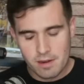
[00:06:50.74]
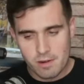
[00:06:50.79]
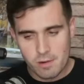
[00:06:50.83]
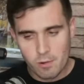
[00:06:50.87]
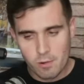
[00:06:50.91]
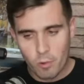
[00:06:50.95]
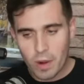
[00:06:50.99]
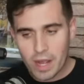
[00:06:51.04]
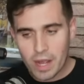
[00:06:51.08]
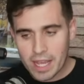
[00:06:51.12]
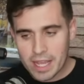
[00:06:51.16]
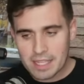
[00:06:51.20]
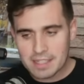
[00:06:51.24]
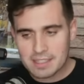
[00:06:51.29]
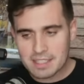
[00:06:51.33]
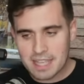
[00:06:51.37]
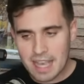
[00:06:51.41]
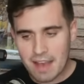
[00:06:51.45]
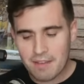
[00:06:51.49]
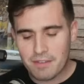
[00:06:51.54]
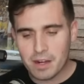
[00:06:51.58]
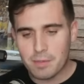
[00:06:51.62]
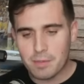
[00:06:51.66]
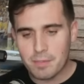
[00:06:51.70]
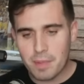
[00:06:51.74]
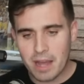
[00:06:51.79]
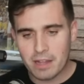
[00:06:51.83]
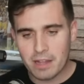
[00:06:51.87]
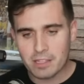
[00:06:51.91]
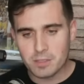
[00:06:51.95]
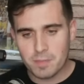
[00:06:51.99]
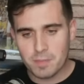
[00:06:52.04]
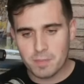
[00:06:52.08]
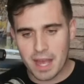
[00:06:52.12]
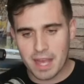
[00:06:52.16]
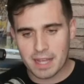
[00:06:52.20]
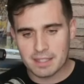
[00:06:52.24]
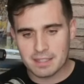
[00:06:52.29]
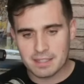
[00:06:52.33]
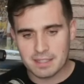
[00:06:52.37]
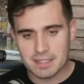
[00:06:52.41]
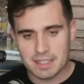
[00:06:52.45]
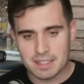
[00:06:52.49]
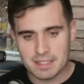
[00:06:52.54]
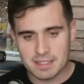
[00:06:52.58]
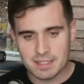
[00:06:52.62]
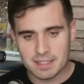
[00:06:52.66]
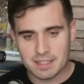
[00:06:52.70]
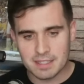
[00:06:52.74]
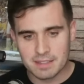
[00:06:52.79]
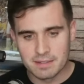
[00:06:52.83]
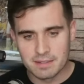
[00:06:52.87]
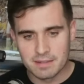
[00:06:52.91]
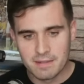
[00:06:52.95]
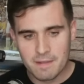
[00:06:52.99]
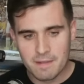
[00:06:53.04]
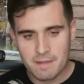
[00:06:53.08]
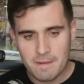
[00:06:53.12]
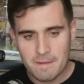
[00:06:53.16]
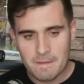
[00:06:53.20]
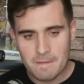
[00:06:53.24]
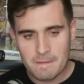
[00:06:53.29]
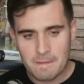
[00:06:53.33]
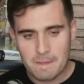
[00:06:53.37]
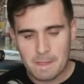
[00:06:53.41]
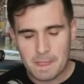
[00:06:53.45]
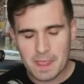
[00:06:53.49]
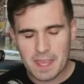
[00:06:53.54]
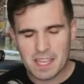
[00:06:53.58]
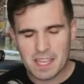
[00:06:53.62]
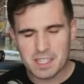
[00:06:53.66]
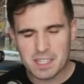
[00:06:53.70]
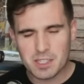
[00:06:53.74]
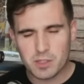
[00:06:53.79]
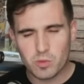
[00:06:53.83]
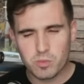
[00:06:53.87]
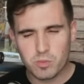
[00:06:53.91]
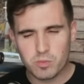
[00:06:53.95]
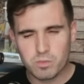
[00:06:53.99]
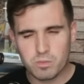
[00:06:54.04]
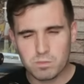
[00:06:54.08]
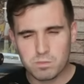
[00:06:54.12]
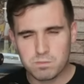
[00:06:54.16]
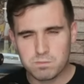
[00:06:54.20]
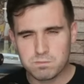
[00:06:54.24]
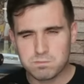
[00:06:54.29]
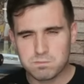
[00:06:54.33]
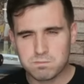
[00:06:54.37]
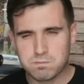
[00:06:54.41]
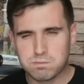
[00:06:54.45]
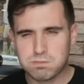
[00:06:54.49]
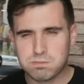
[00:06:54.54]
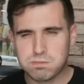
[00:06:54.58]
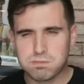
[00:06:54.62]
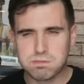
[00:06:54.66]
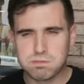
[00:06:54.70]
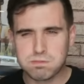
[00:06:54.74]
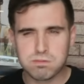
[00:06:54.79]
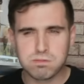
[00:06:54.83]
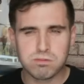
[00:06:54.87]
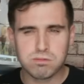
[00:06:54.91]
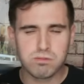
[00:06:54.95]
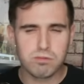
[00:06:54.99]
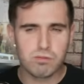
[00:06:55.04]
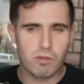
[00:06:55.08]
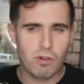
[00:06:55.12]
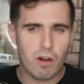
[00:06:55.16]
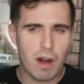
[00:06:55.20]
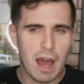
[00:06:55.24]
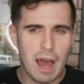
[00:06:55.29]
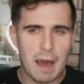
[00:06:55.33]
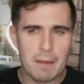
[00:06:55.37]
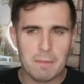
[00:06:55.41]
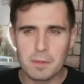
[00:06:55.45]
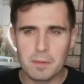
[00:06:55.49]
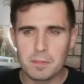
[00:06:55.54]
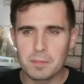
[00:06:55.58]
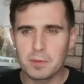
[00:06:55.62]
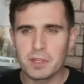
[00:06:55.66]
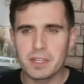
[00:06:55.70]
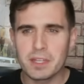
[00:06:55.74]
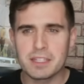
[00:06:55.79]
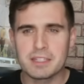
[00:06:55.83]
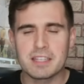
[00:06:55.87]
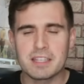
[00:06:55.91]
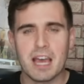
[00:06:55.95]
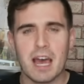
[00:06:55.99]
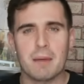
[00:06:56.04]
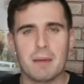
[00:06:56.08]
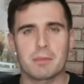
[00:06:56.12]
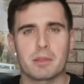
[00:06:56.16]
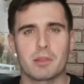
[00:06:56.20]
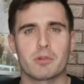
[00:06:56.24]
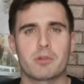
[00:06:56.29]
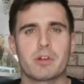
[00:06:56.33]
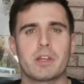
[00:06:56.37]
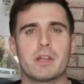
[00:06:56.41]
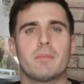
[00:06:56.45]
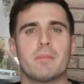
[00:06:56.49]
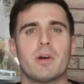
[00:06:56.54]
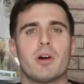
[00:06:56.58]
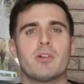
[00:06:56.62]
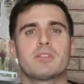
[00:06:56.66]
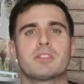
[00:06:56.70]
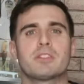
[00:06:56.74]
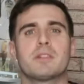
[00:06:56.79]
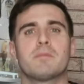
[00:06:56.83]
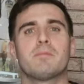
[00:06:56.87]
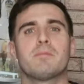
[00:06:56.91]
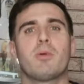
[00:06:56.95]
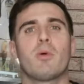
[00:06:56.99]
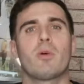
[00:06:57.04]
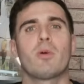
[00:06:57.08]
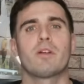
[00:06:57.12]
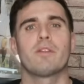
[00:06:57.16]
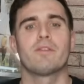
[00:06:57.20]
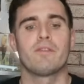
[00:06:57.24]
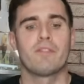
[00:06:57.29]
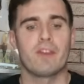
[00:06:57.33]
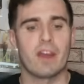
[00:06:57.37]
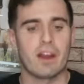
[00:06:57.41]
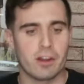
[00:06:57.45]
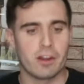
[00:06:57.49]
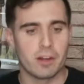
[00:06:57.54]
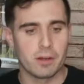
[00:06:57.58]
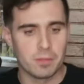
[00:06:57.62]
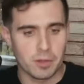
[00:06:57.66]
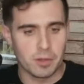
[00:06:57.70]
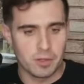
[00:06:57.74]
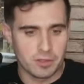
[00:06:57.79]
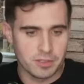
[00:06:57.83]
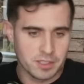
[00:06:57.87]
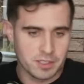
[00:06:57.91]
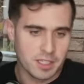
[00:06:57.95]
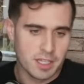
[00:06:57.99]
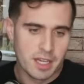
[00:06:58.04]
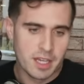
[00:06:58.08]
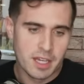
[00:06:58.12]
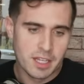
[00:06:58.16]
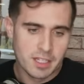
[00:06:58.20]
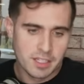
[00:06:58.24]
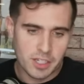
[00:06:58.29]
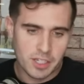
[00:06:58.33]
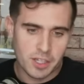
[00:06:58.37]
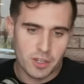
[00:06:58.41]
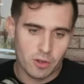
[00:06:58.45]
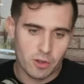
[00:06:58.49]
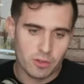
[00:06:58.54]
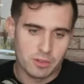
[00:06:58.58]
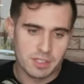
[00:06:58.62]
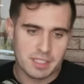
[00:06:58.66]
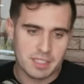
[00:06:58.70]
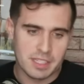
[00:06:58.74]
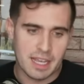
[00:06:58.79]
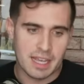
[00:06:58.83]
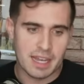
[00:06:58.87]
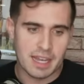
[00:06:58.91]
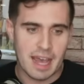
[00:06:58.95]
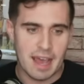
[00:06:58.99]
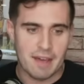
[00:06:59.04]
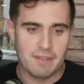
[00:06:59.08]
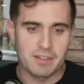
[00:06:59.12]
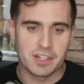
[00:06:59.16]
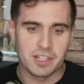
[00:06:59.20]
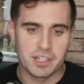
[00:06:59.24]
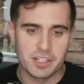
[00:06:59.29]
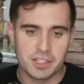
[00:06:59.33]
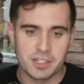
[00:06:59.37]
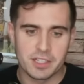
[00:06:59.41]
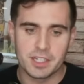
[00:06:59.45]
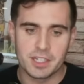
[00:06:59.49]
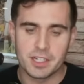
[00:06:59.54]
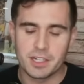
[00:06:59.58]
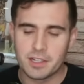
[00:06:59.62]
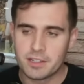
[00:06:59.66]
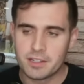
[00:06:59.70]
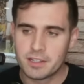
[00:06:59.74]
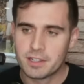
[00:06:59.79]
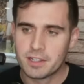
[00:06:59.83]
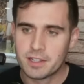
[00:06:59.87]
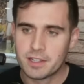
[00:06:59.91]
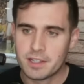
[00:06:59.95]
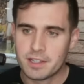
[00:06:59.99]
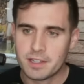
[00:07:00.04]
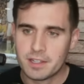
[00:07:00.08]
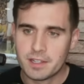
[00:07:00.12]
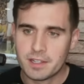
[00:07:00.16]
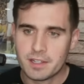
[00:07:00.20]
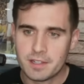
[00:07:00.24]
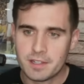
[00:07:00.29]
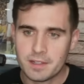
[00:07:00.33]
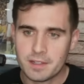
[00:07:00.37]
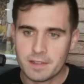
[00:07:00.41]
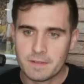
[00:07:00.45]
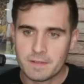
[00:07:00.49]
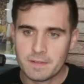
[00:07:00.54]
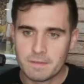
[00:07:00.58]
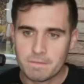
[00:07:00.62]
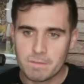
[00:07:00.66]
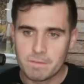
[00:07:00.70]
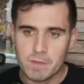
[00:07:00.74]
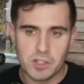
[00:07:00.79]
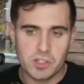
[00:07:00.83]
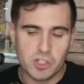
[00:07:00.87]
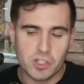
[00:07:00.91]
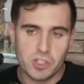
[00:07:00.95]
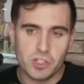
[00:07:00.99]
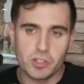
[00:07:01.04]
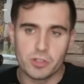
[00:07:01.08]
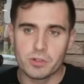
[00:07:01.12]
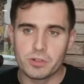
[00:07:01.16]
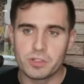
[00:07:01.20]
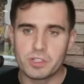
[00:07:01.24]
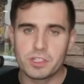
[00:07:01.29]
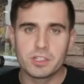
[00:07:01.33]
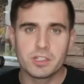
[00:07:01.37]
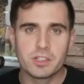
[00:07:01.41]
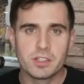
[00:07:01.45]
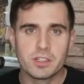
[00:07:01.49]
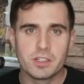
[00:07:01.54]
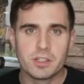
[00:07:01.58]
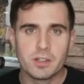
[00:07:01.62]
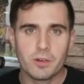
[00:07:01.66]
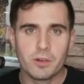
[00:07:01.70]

Wiggins having a bounce back season is probably top three most important variables to Golden State having a good year. It's huge.